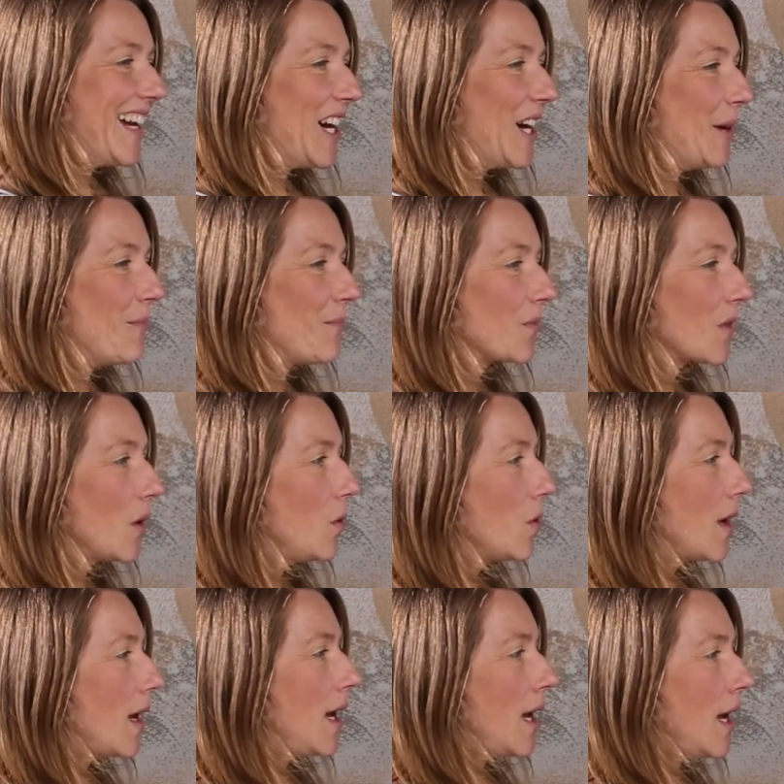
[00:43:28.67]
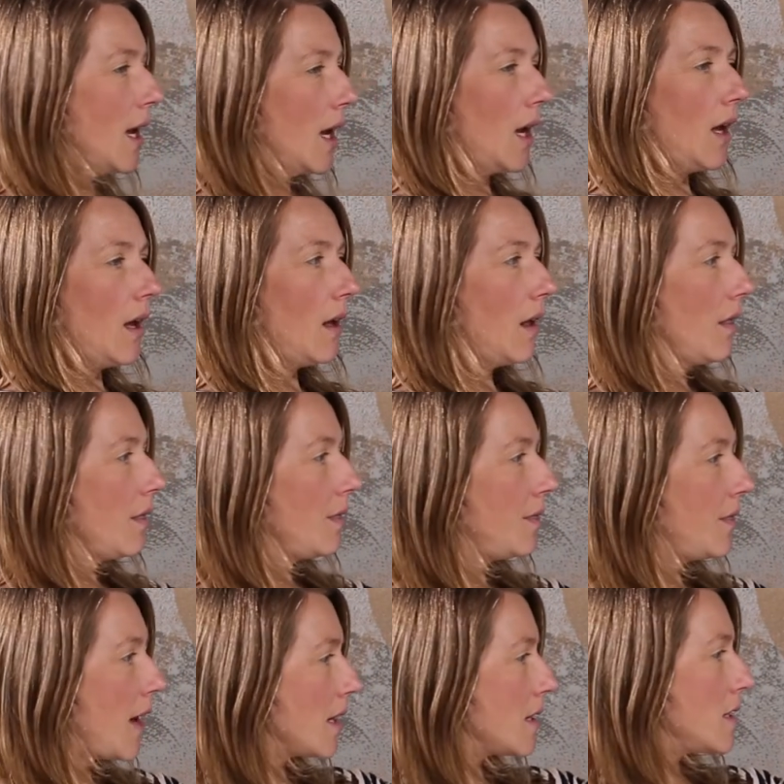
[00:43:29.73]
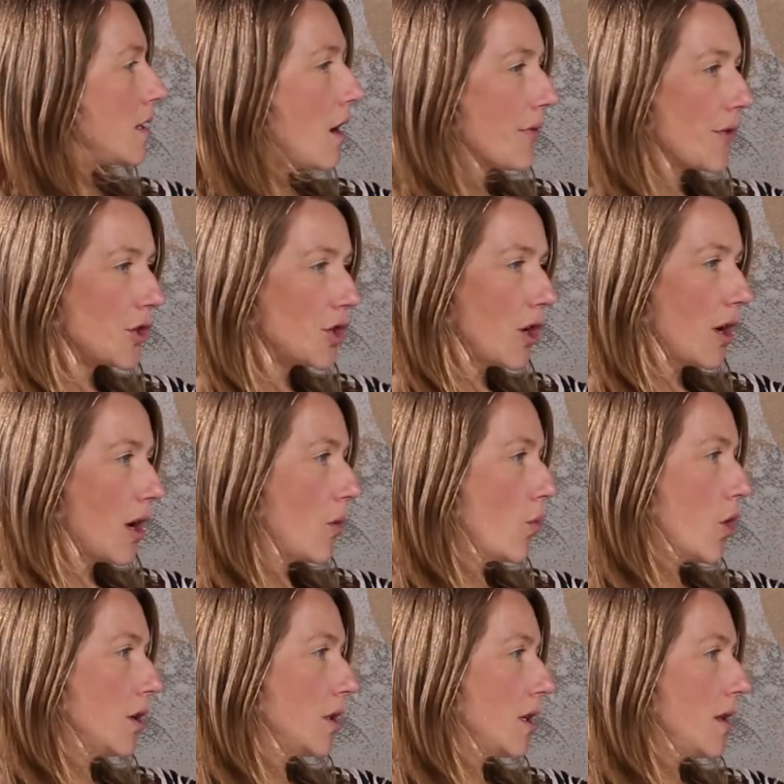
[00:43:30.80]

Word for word: um, okay, that's not the shot I want